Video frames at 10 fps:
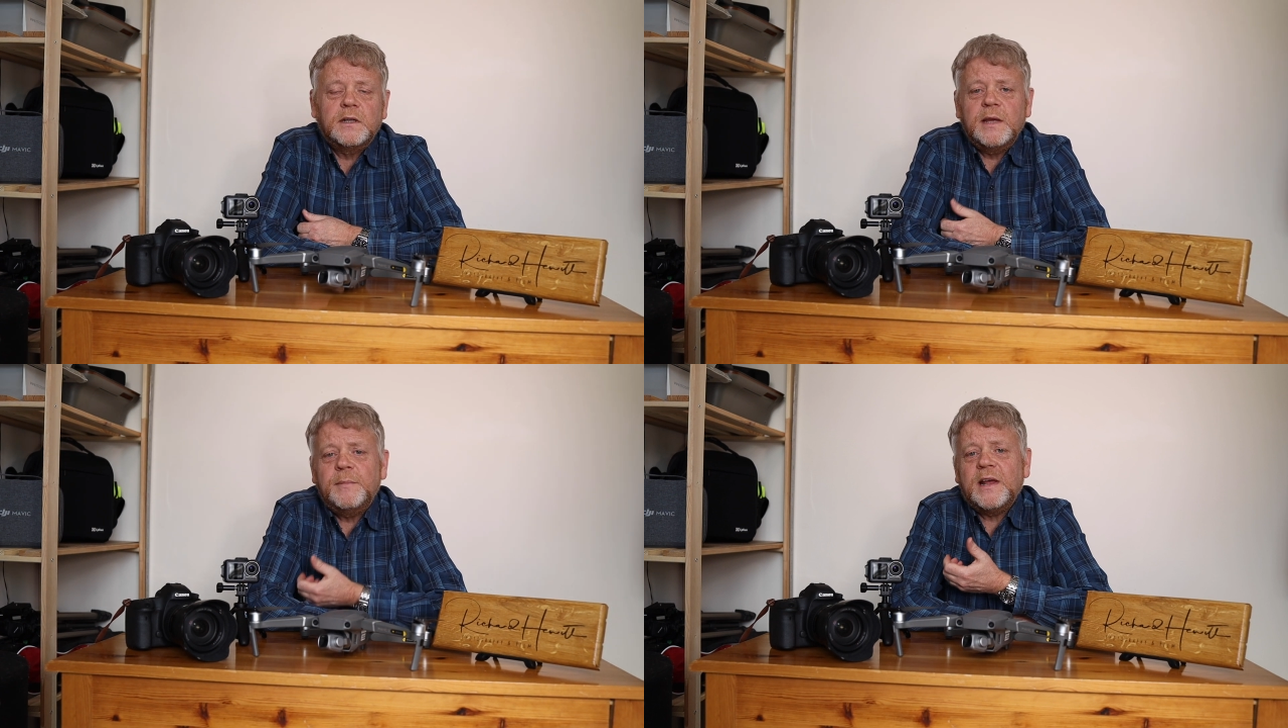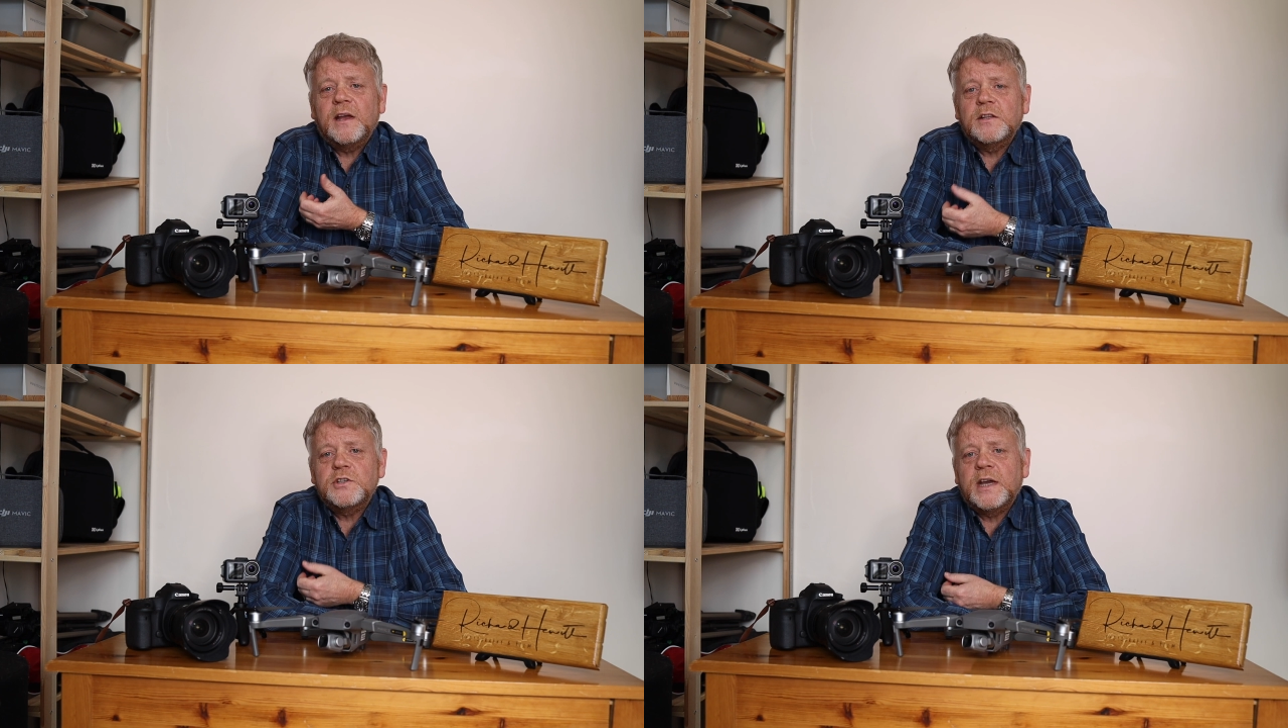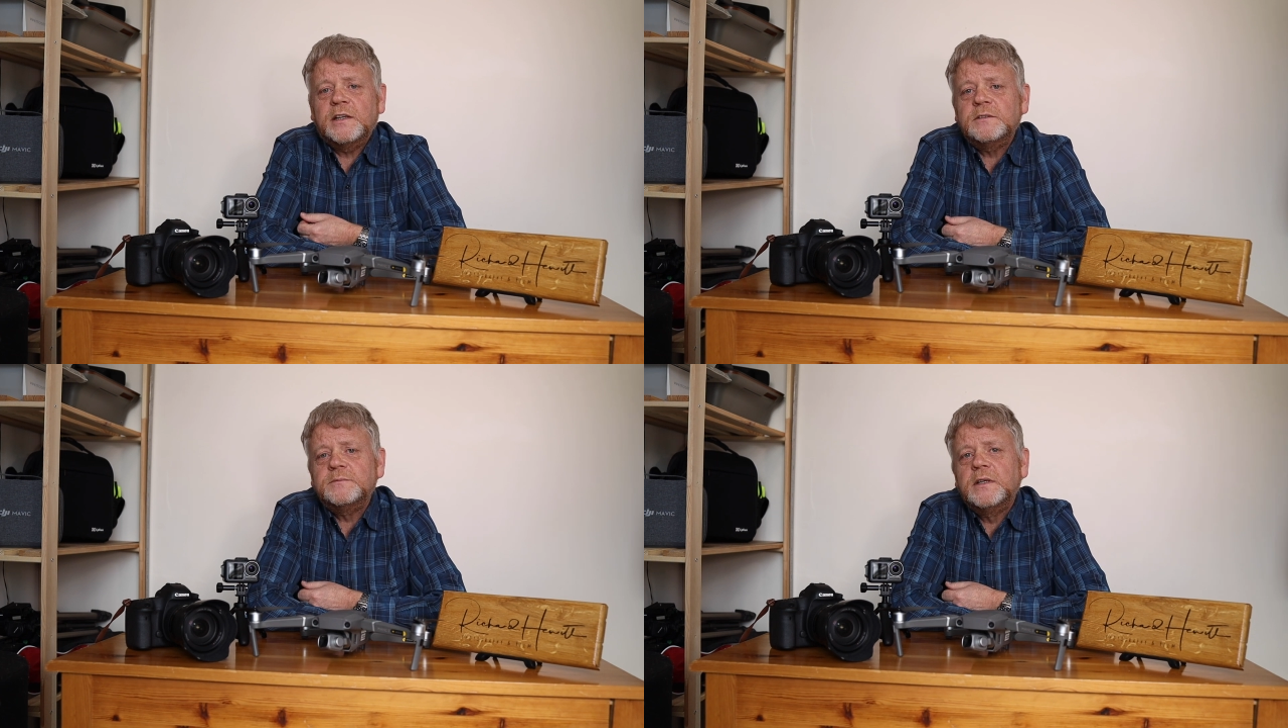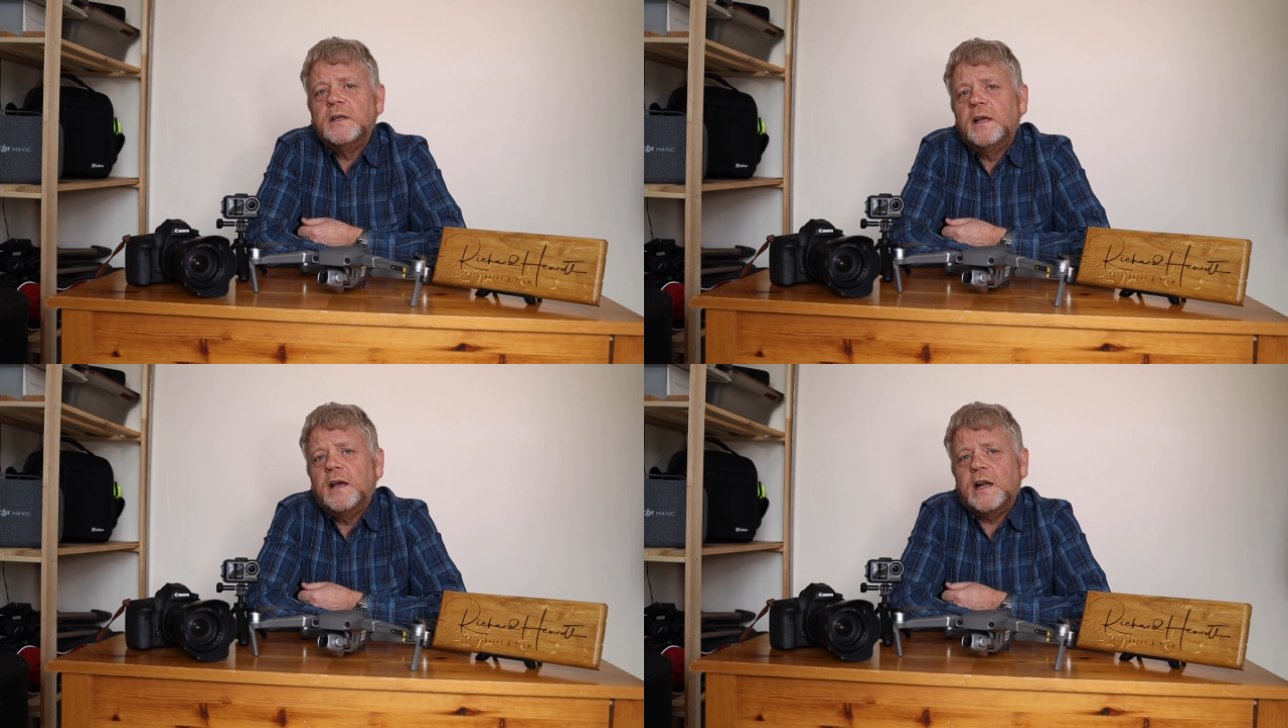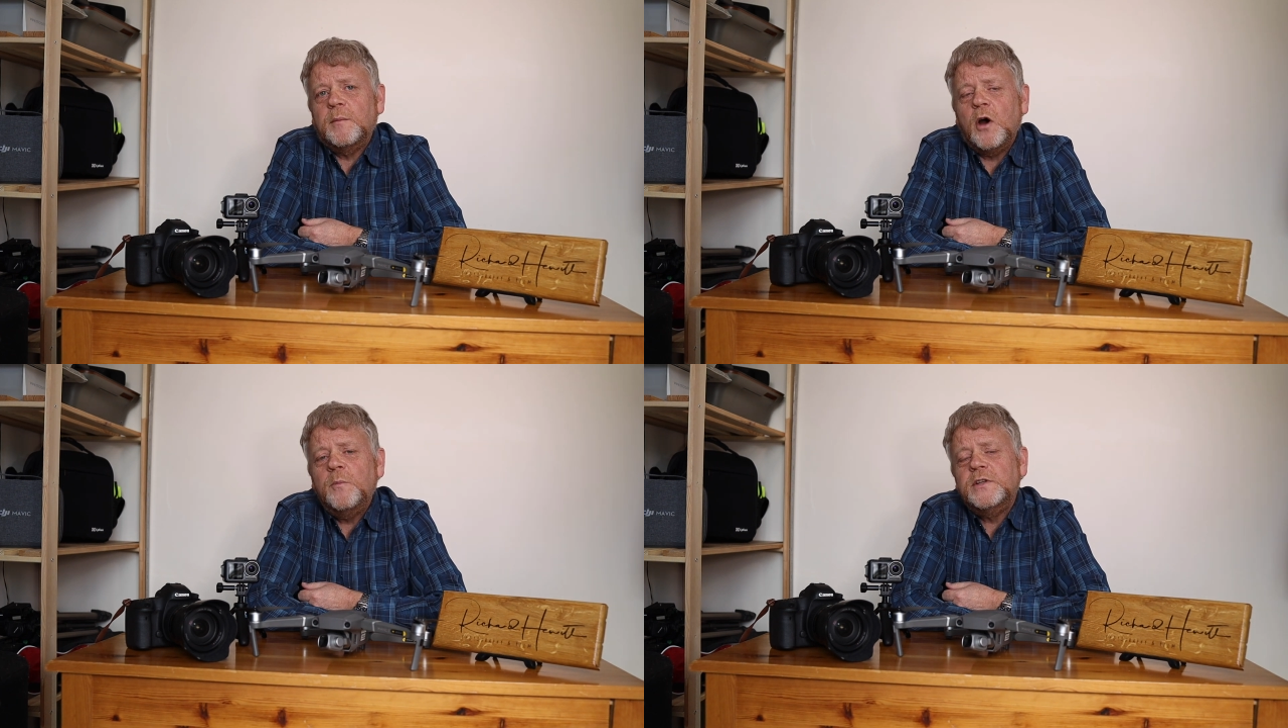keep an eye on the channel, and
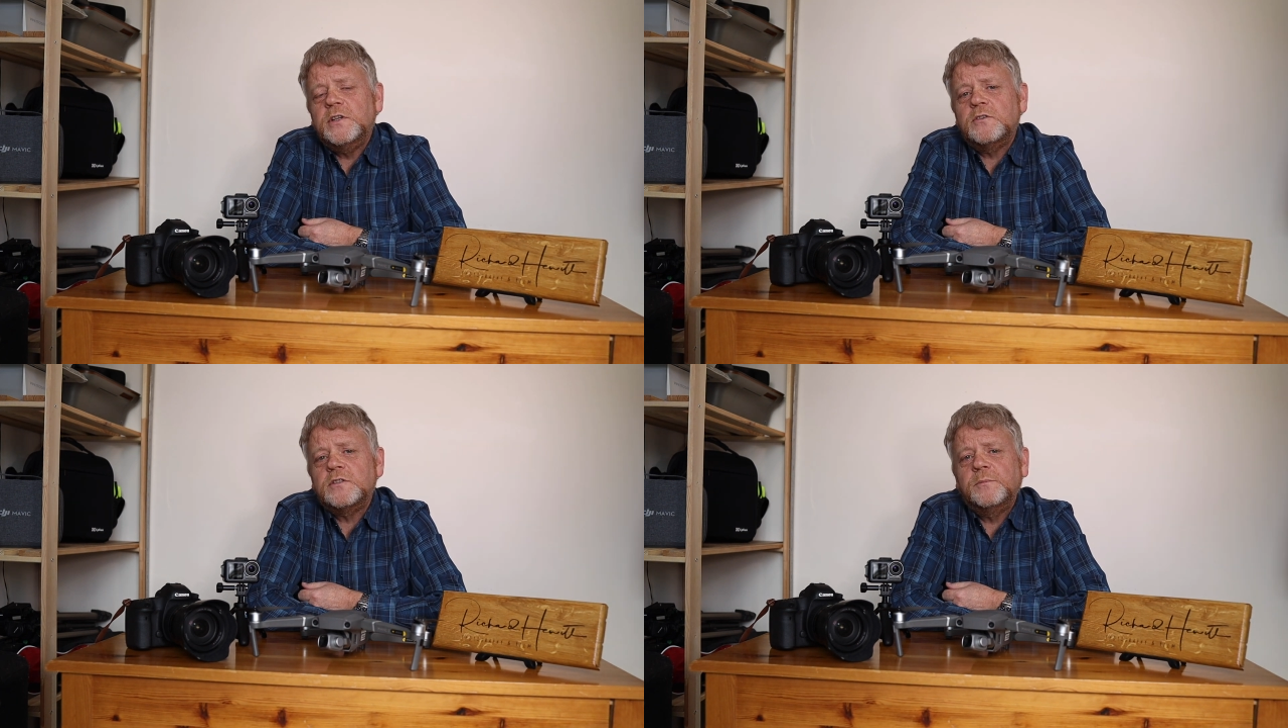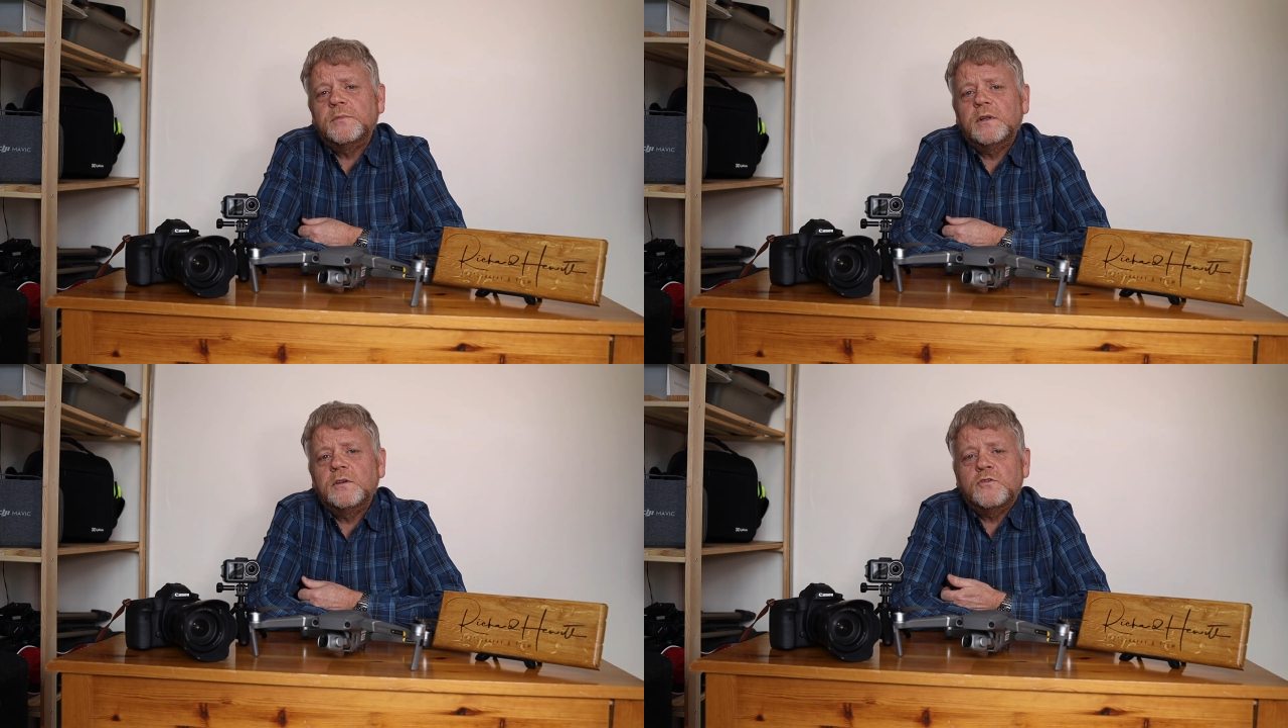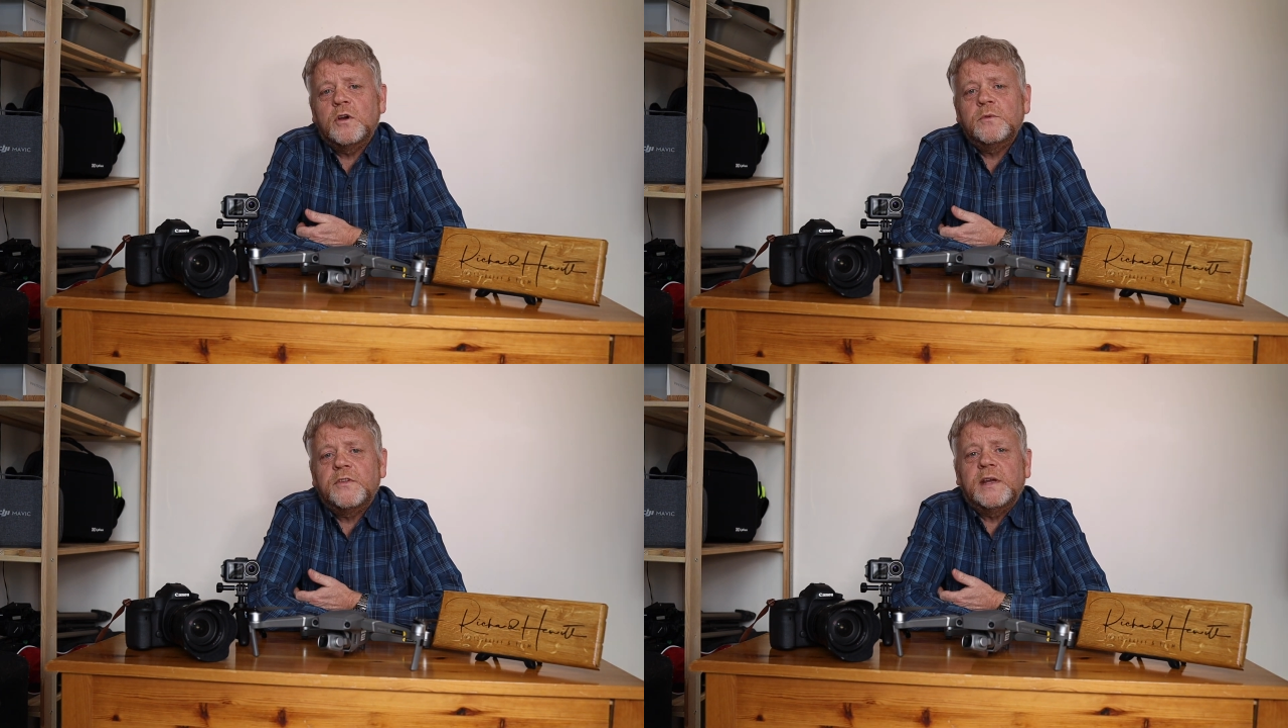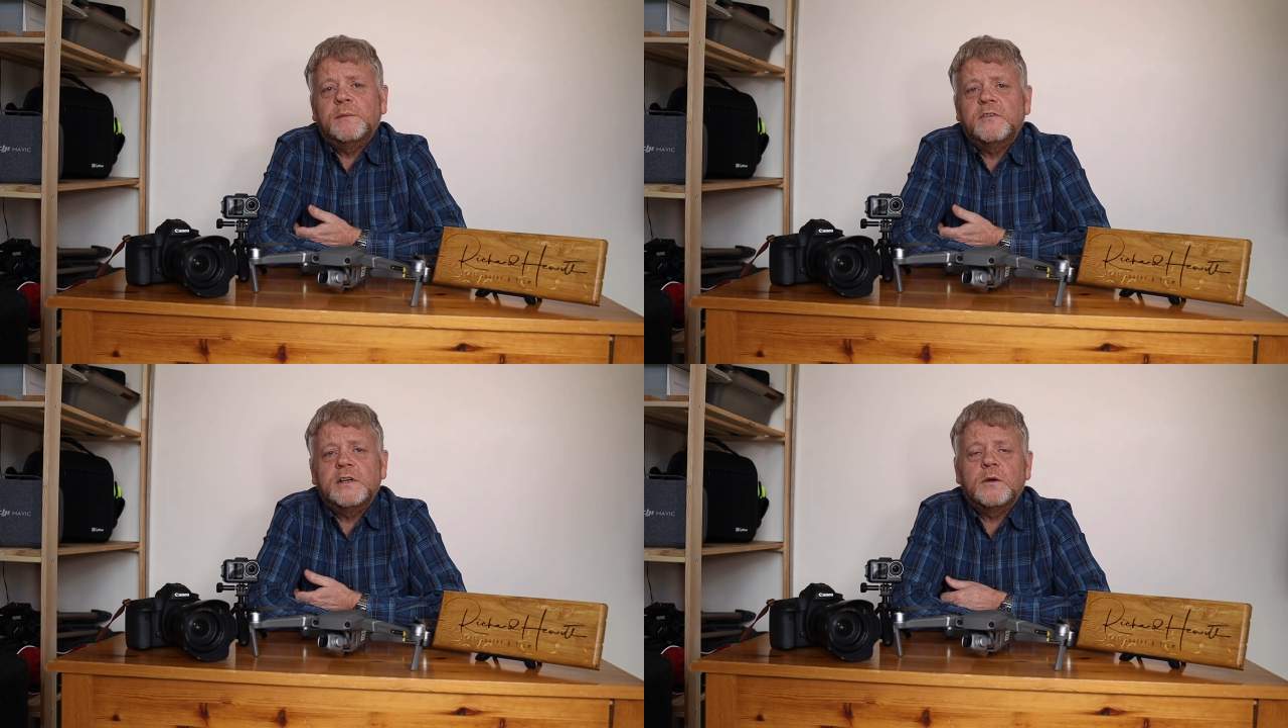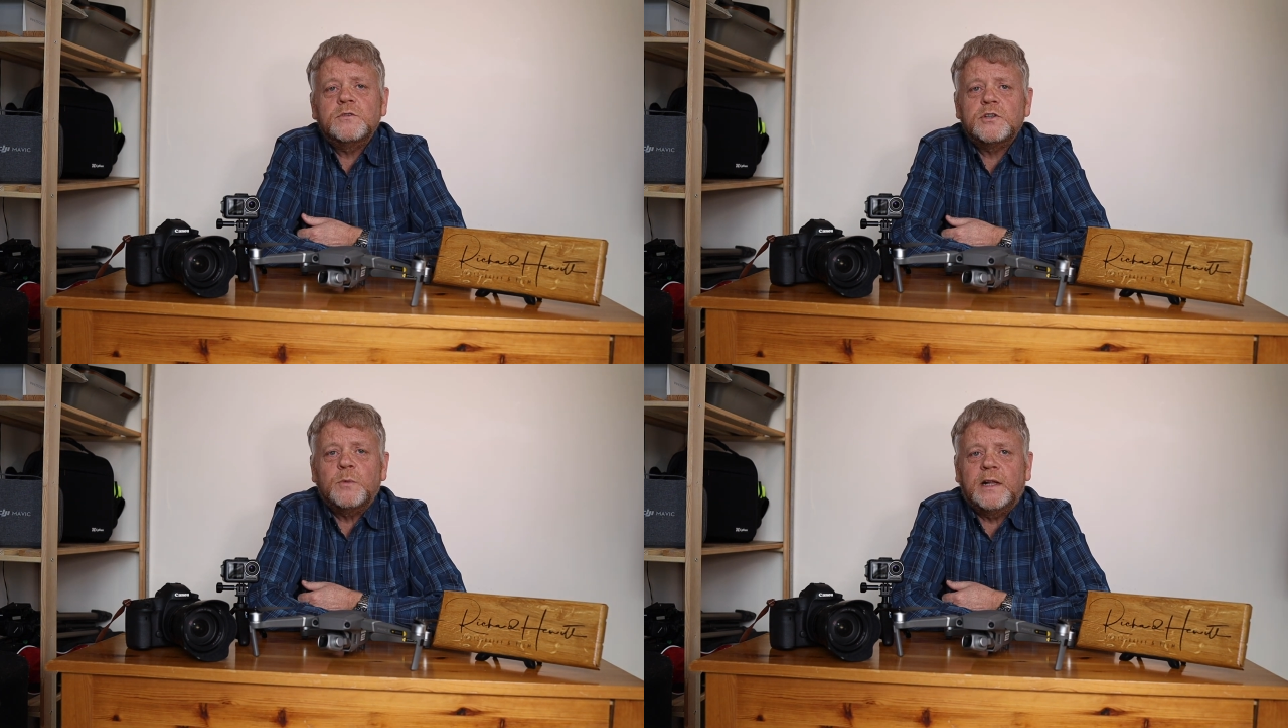I'm hoping to do some drone themed
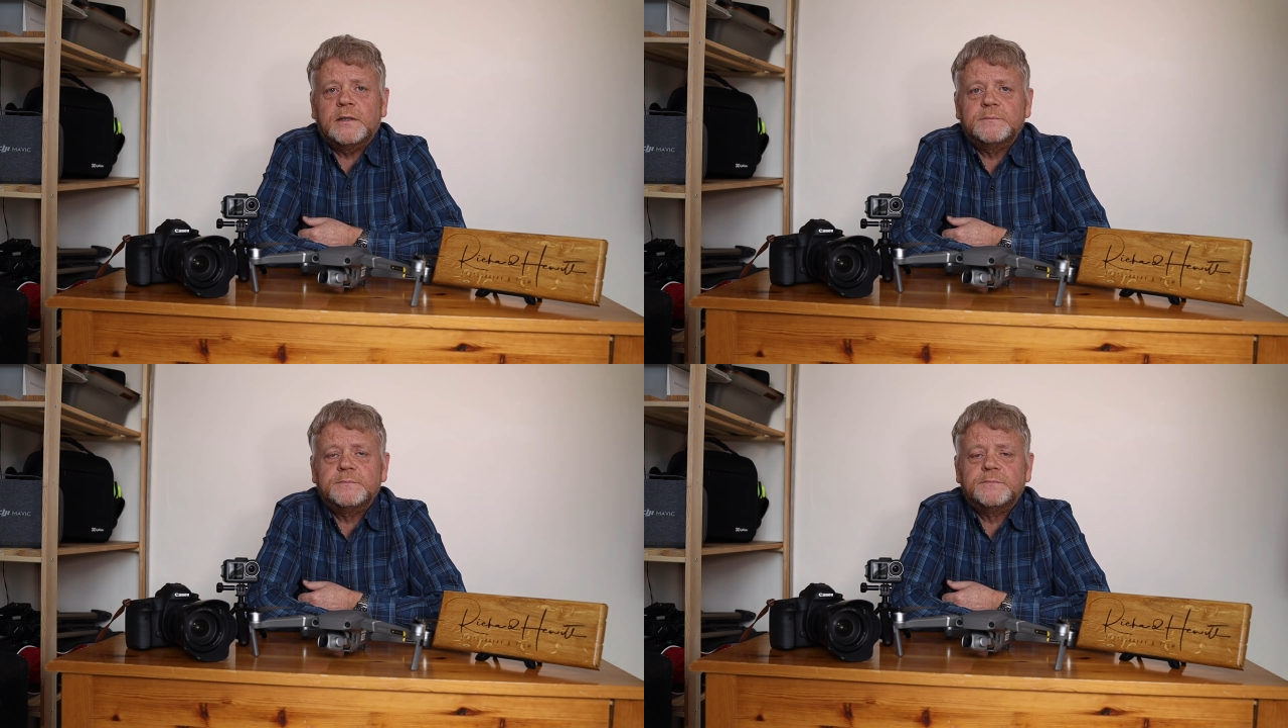videos as well.